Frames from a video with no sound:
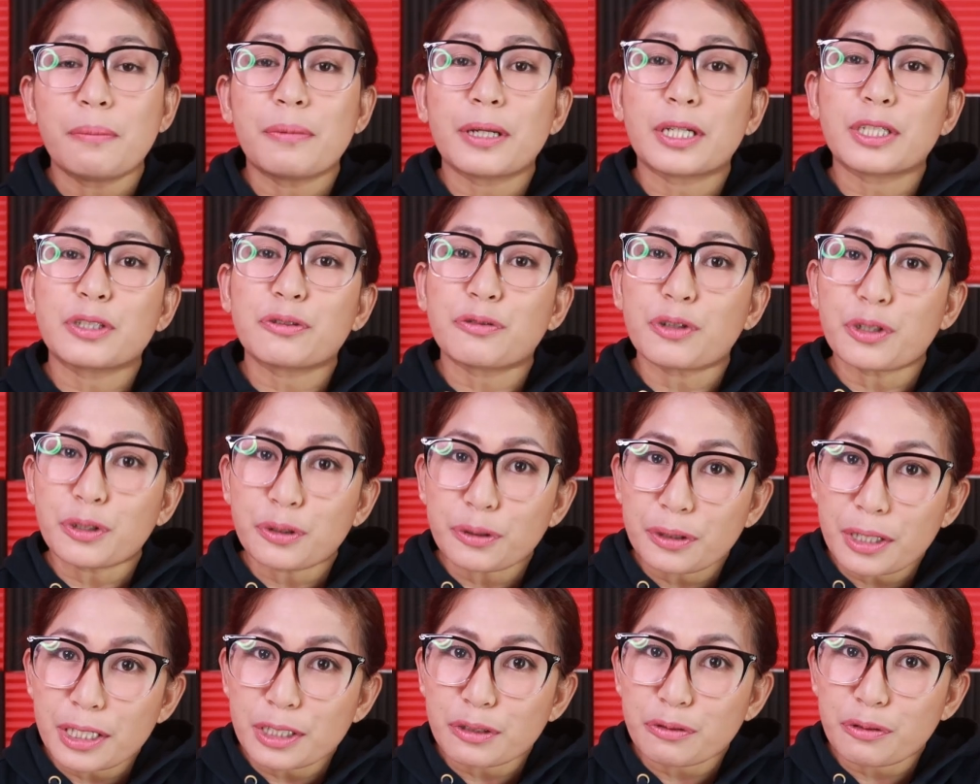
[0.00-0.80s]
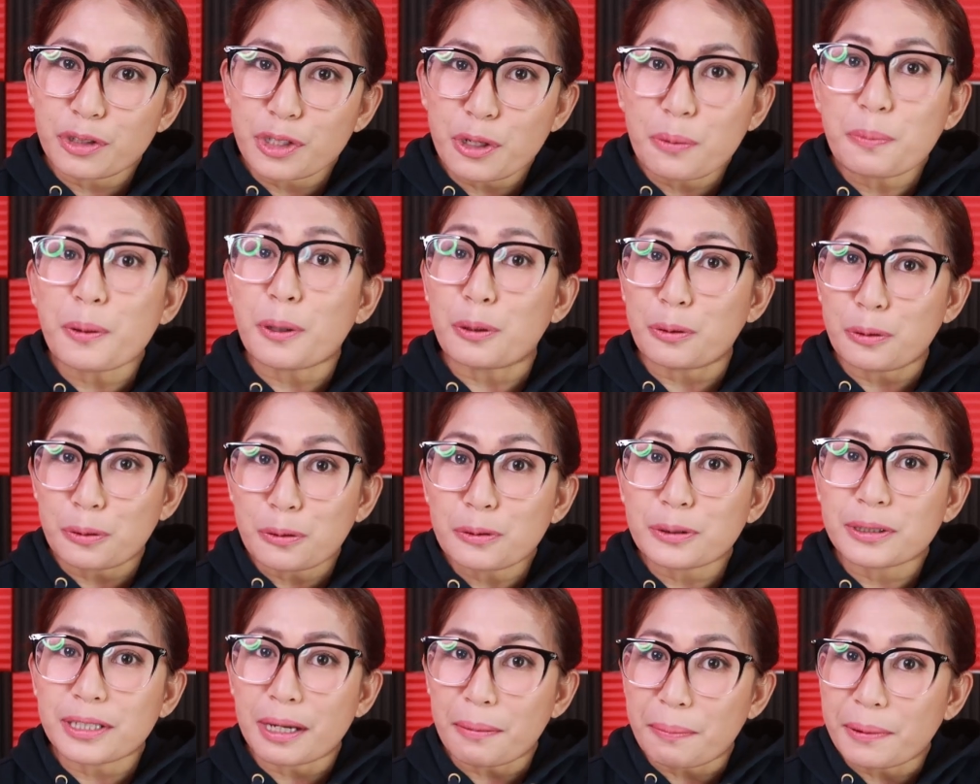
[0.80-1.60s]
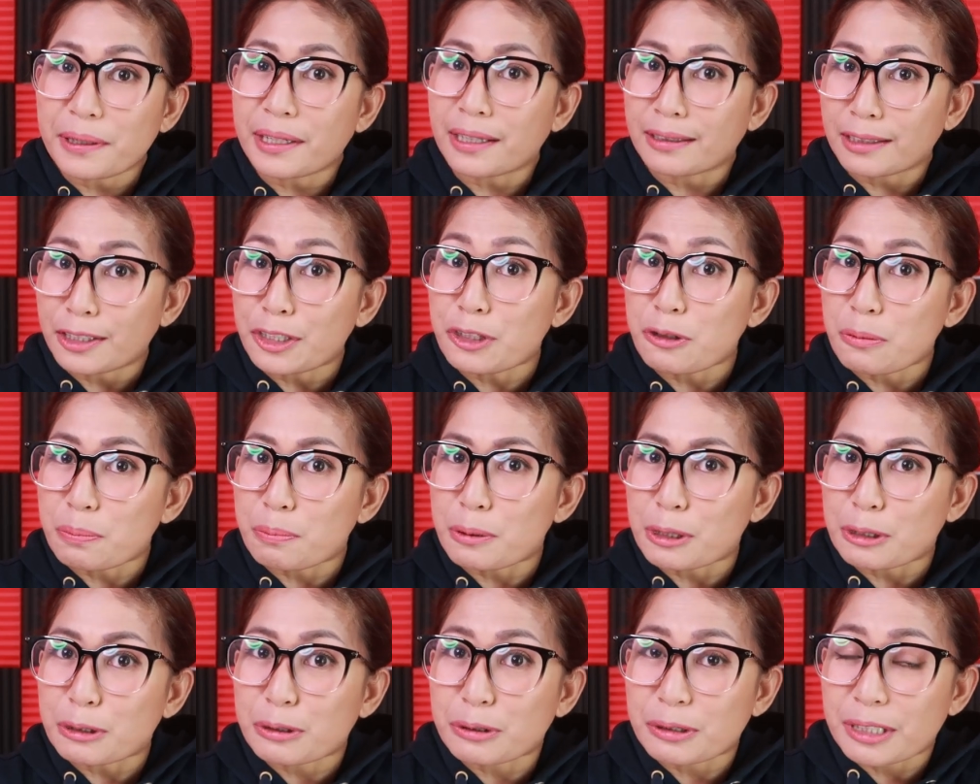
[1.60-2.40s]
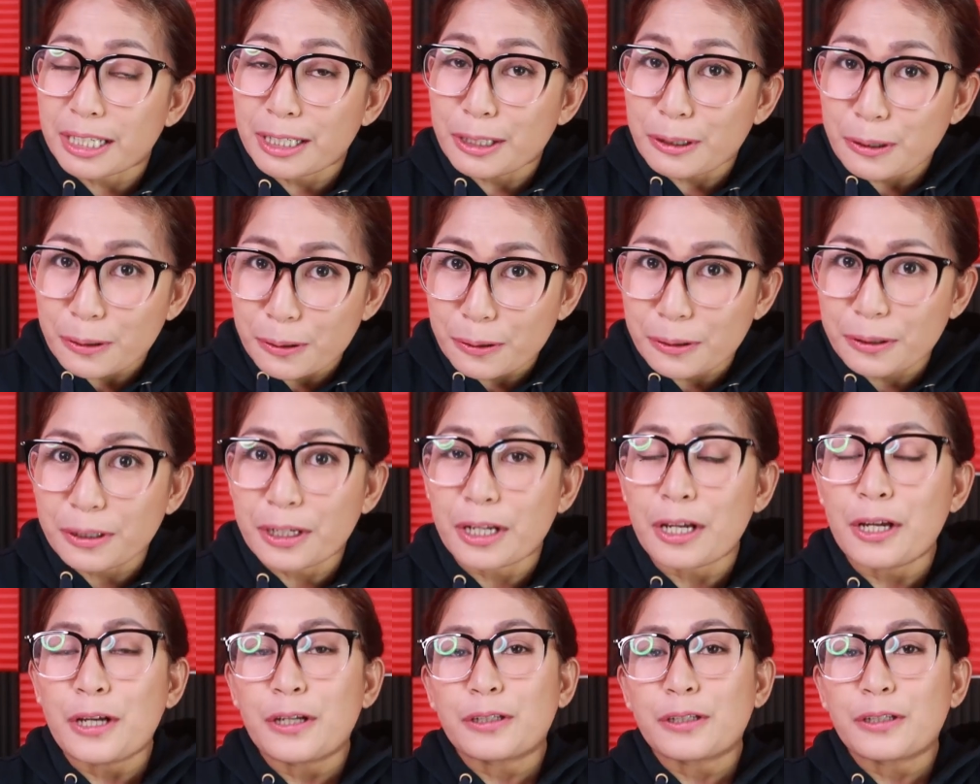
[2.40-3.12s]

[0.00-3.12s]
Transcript: Because for today's video, pag-uusapan natin yung personal loan.